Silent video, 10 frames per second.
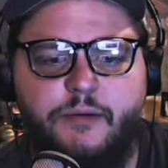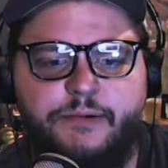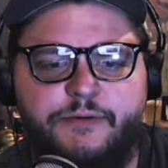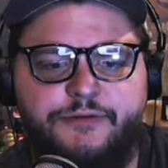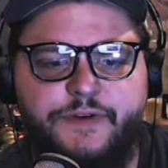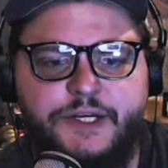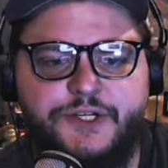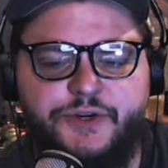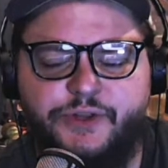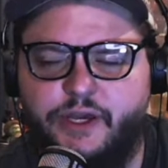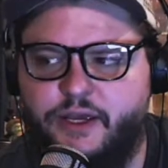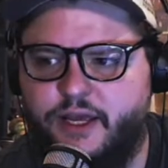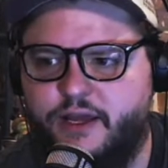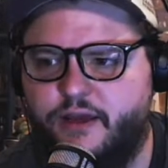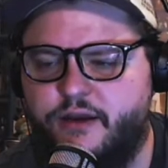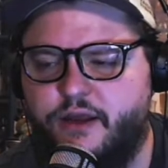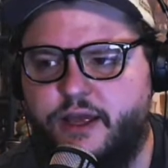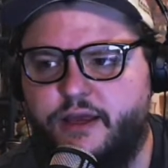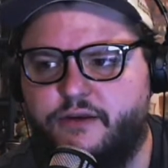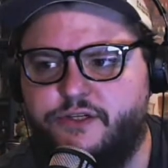professionally,
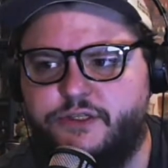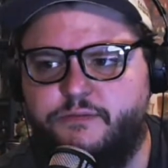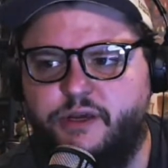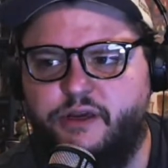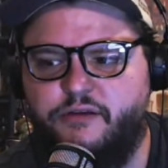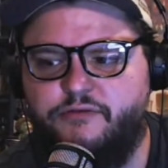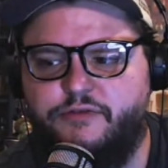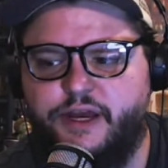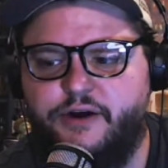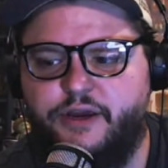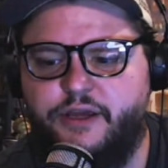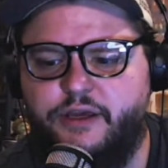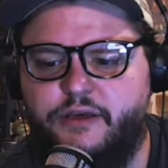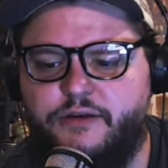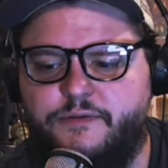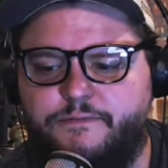and just being very,